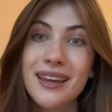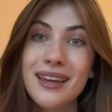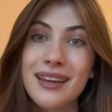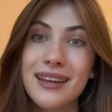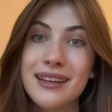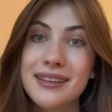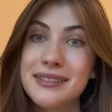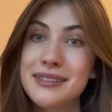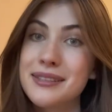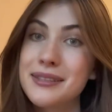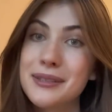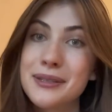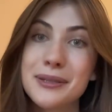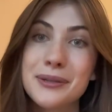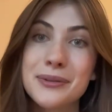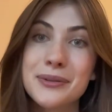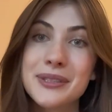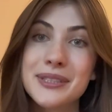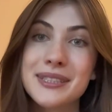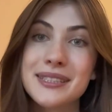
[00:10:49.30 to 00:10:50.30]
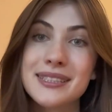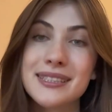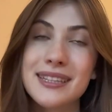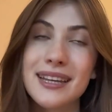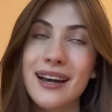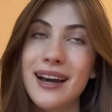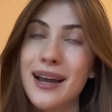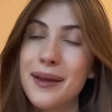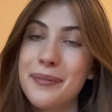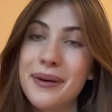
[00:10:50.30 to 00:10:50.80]
is the newest
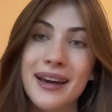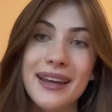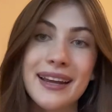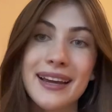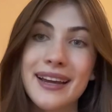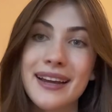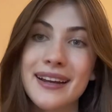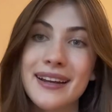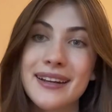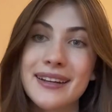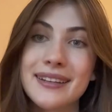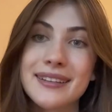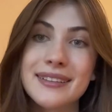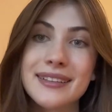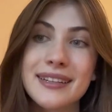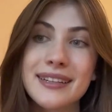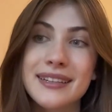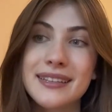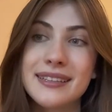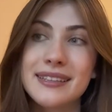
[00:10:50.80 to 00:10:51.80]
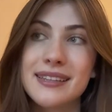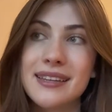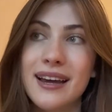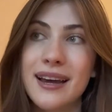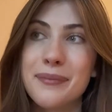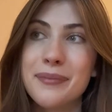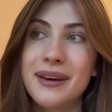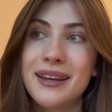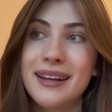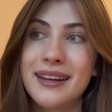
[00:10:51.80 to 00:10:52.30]
iPad Air. It's the
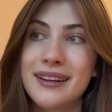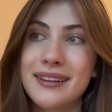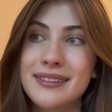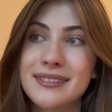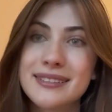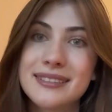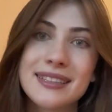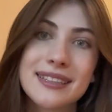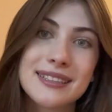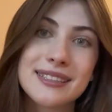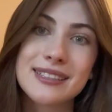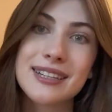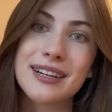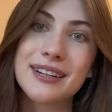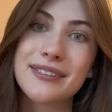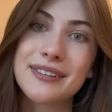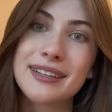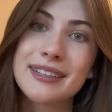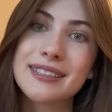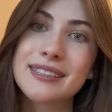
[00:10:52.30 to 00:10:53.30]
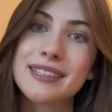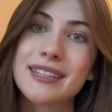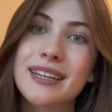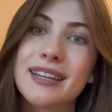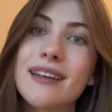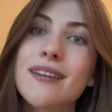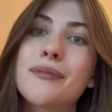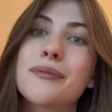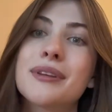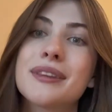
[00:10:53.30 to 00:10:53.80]
iPad Air 6th
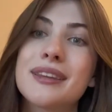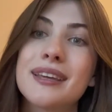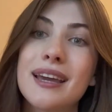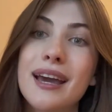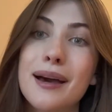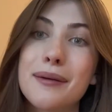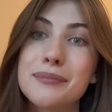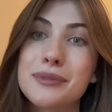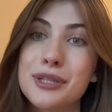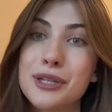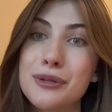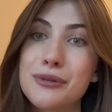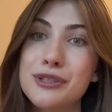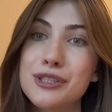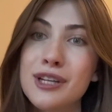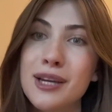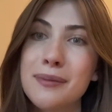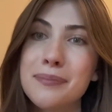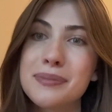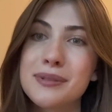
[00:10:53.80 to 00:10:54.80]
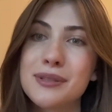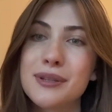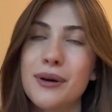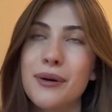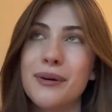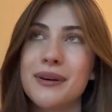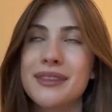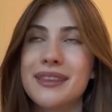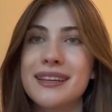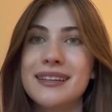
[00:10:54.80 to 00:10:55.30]
generation with the M2 chip,
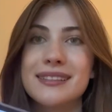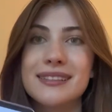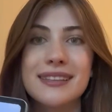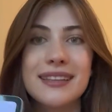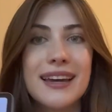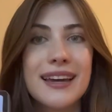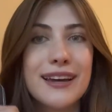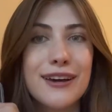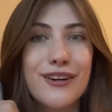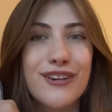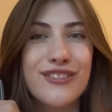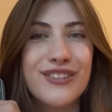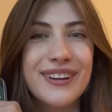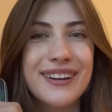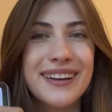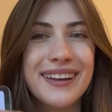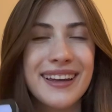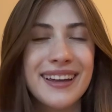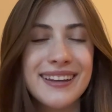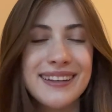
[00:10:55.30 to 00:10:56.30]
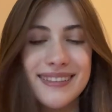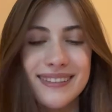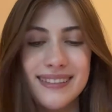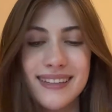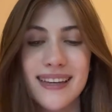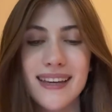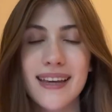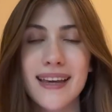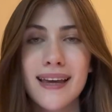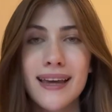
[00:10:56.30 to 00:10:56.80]
so this thing overheats.
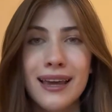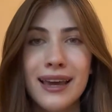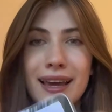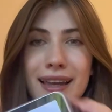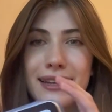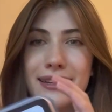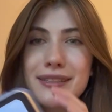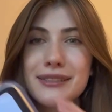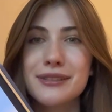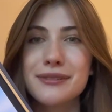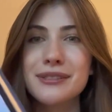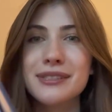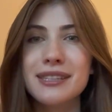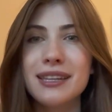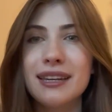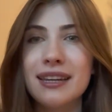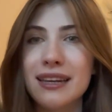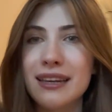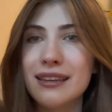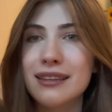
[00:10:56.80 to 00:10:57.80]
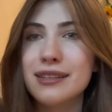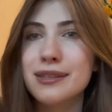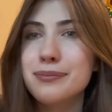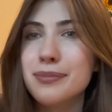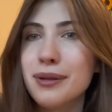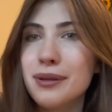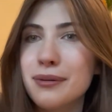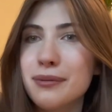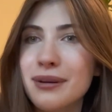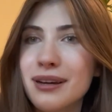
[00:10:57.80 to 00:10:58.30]
And it's so skinny, that's
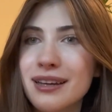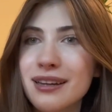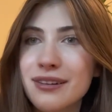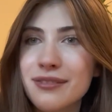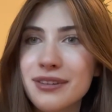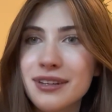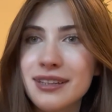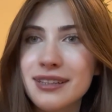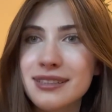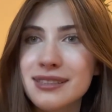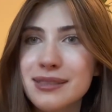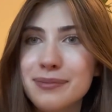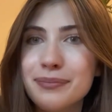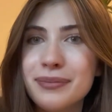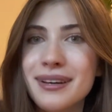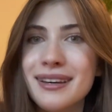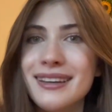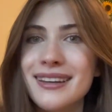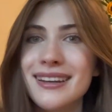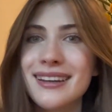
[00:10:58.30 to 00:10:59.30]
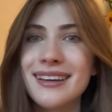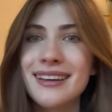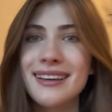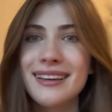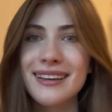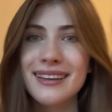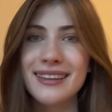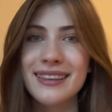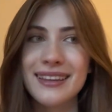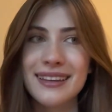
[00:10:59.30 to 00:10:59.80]
probably why it overheats. But
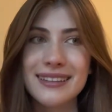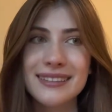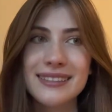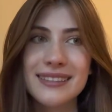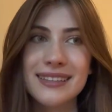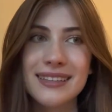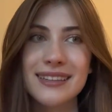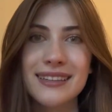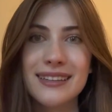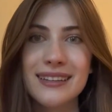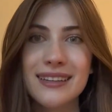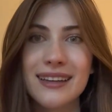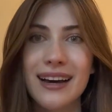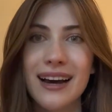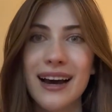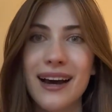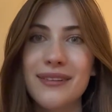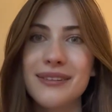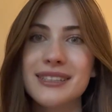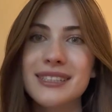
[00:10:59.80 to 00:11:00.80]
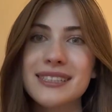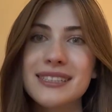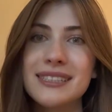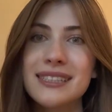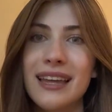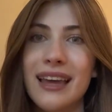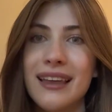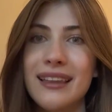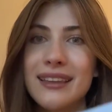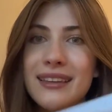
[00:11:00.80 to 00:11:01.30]
this, I would just
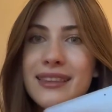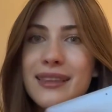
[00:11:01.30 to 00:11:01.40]
say, like,